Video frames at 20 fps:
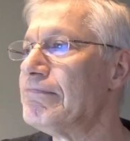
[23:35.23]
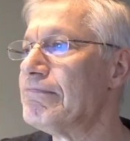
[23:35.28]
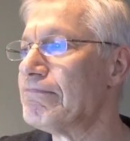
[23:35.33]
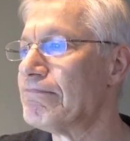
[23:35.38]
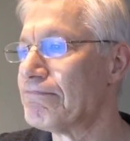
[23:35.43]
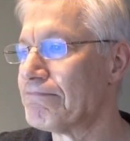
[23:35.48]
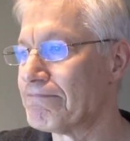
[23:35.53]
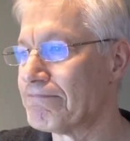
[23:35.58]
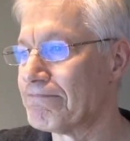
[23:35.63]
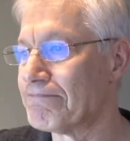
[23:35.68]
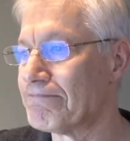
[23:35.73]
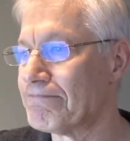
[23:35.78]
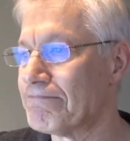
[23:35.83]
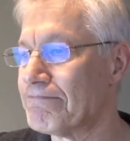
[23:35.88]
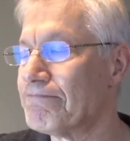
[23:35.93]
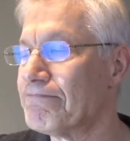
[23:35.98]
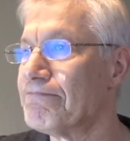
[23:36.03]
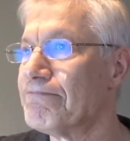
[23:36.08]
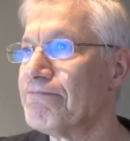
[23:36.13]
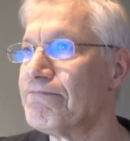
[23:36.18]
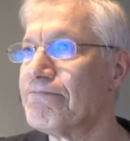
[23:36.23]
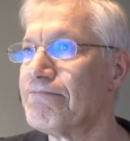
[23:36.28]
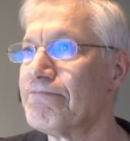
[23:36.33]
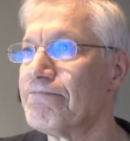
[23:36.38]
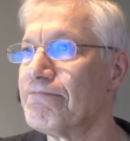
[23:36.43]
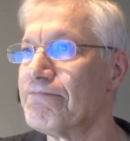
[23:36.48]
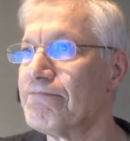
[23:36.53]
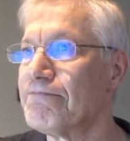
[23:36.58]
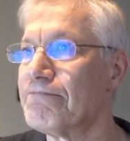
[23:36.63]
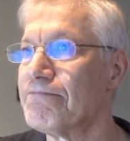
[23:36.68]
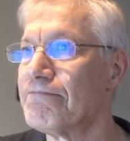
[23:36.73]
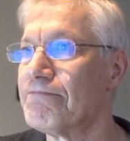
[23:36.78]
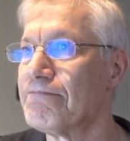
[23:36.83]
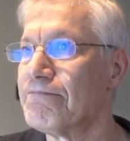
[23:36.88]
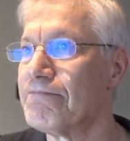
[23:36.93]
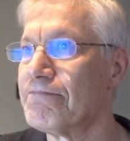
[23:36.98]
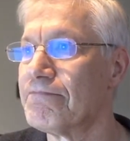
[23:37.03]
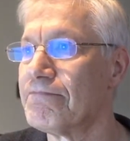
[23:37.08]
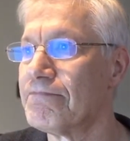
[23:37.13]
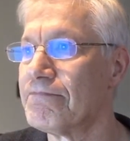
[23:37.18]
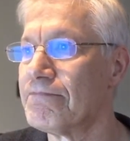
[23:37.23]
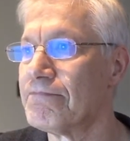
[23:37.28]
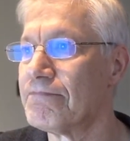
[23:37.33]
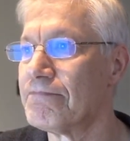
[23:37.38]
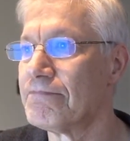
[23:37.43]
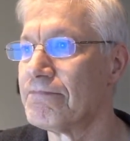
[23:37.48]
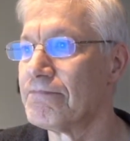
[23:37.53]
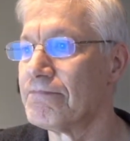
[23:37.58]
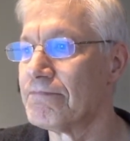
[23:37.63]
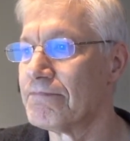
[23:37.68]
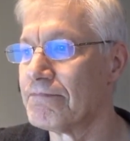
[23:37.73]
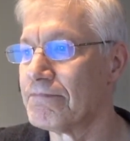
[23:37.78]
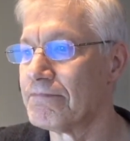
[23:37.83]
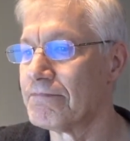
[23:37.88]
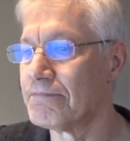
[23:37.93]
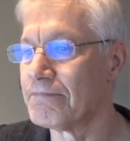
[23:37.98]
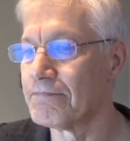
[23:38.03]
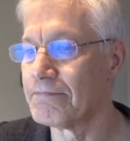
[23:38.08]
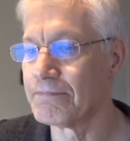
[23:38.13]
(no one is talking)